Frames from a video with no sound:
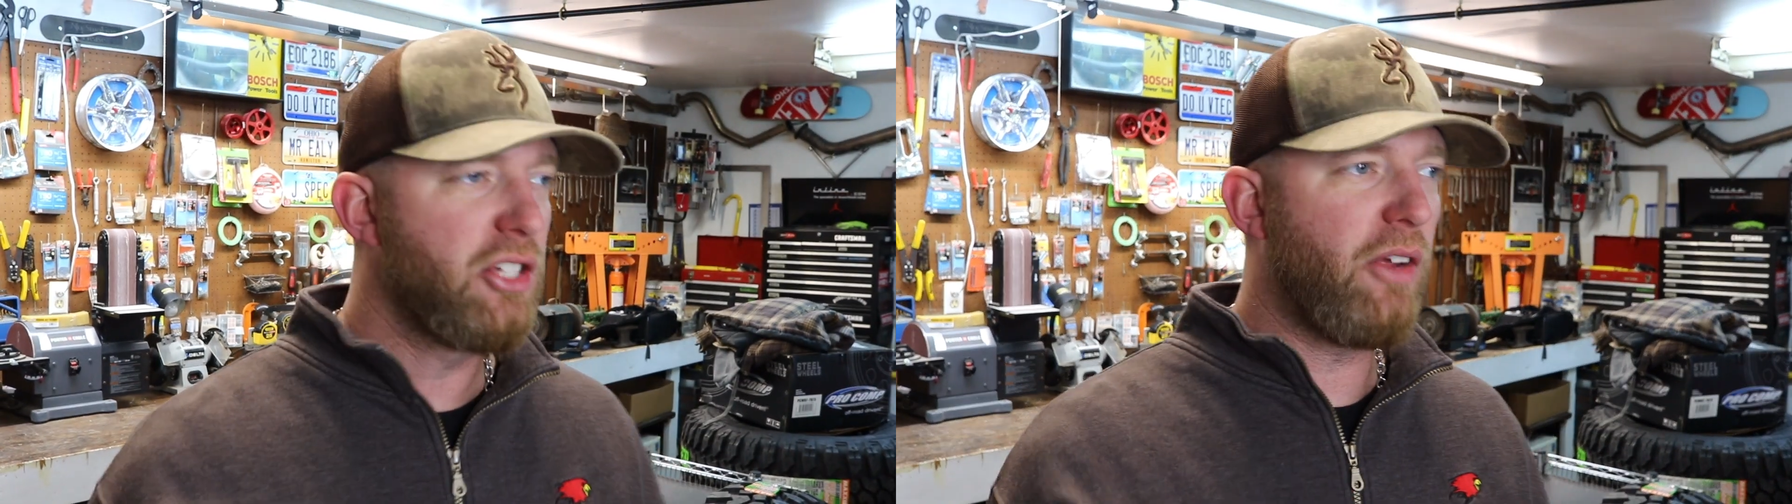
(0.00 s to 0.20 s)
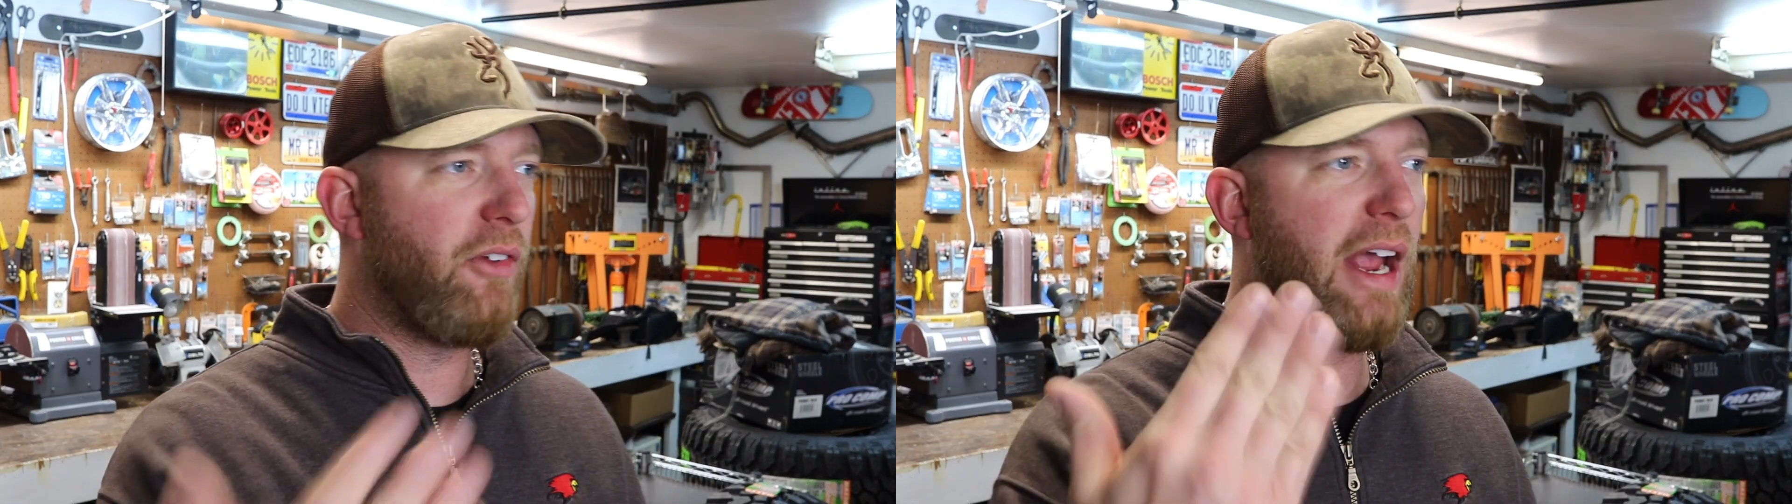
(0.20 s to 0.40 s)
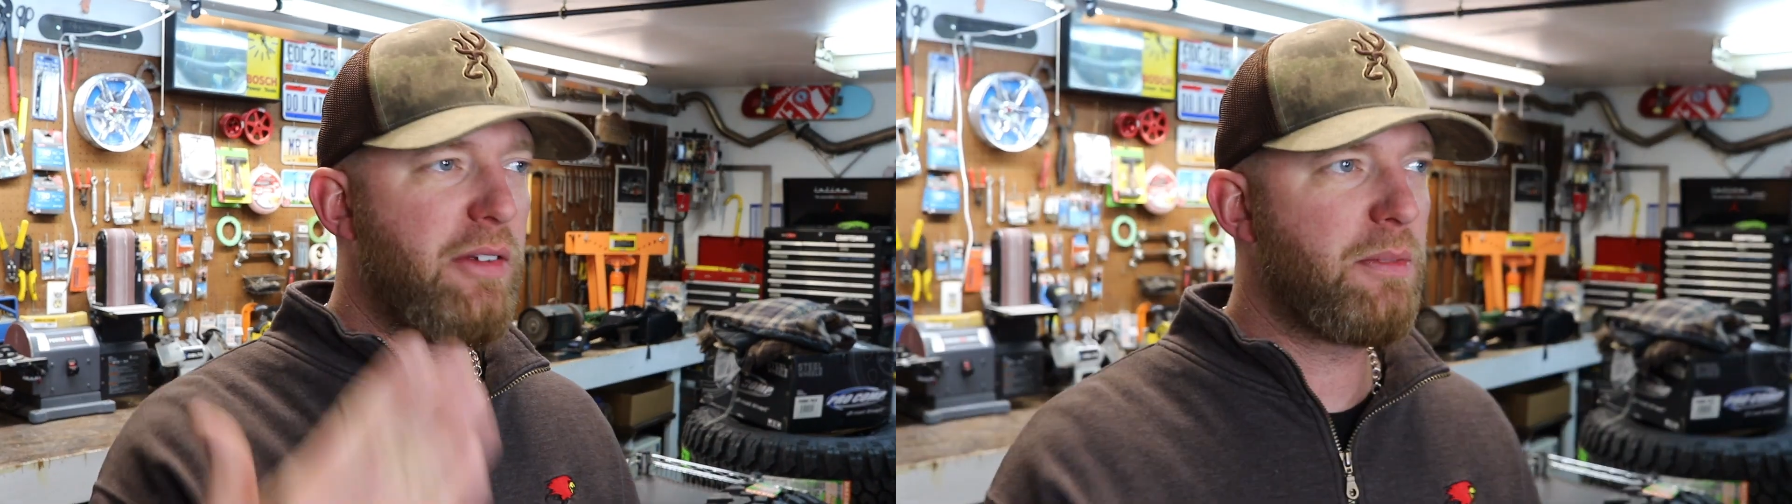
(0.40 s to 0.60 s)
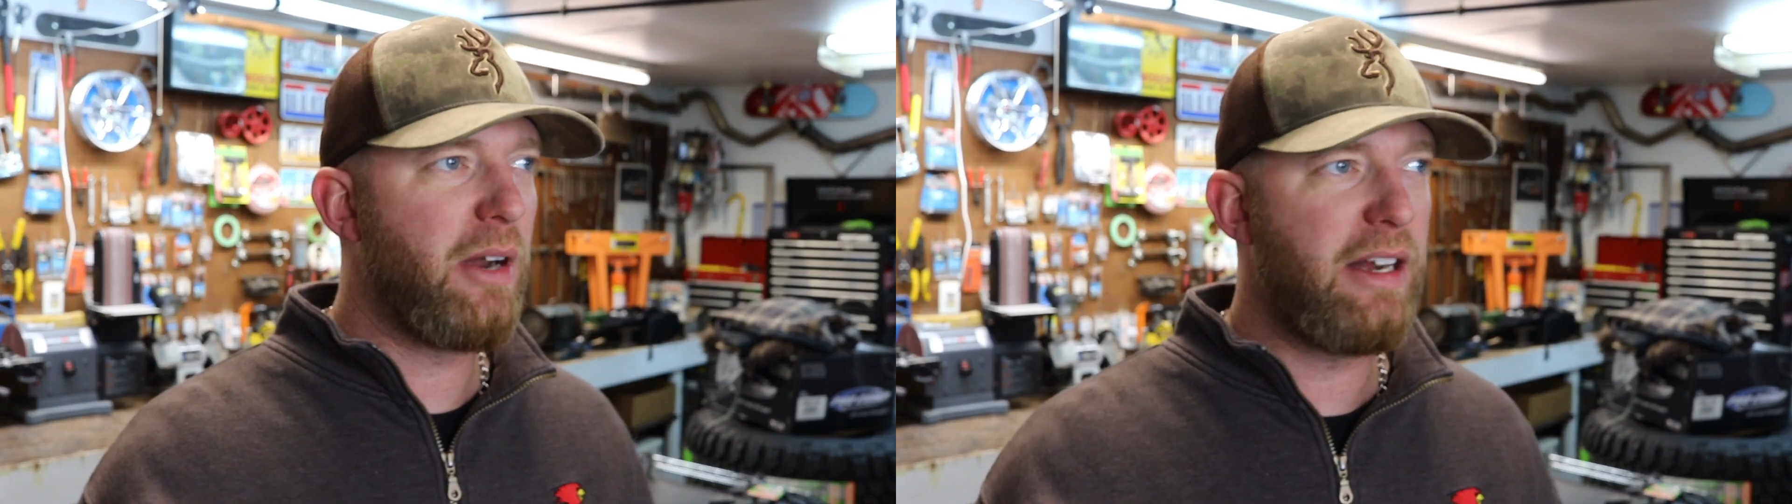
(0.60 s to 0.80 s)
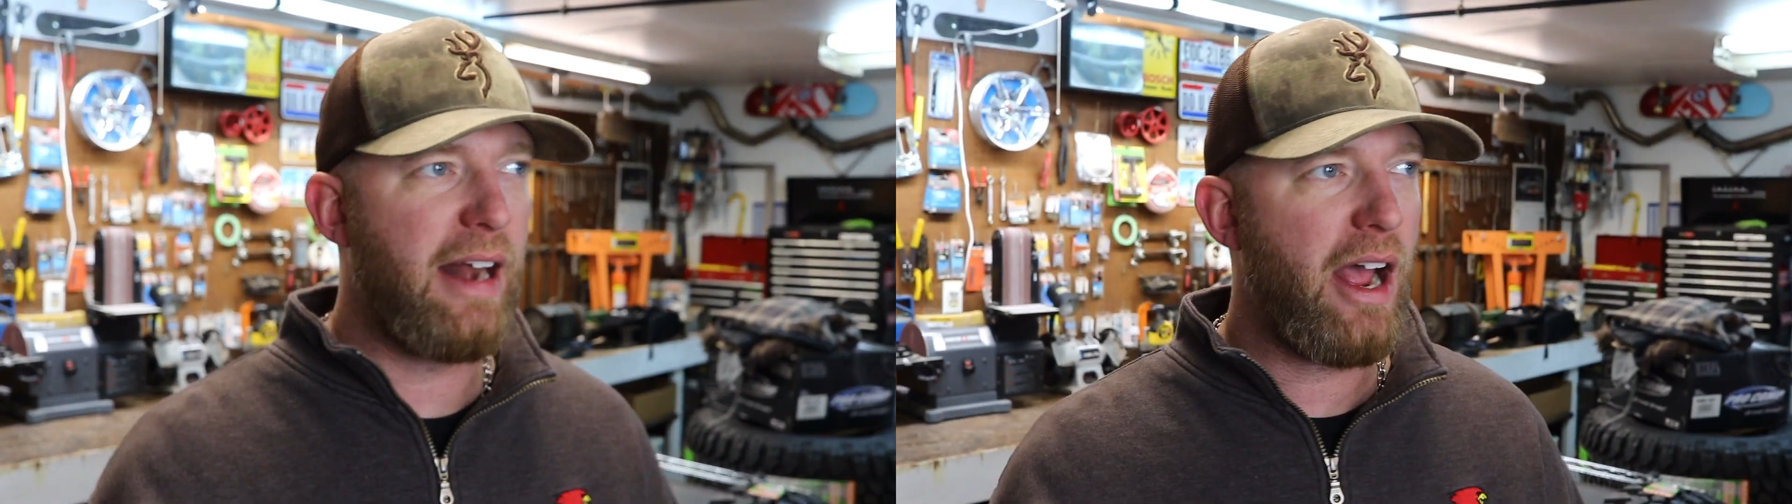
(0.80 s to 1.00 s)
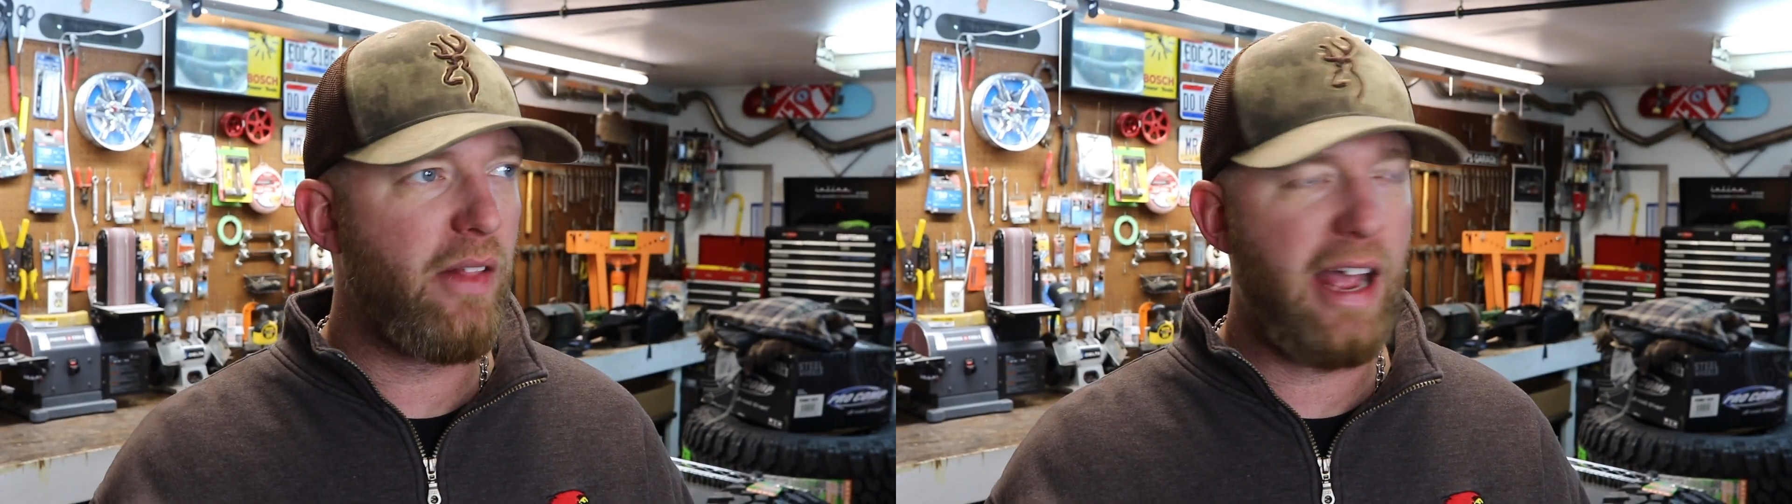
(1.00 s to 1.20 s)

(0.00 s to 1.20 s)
So if you have somebody now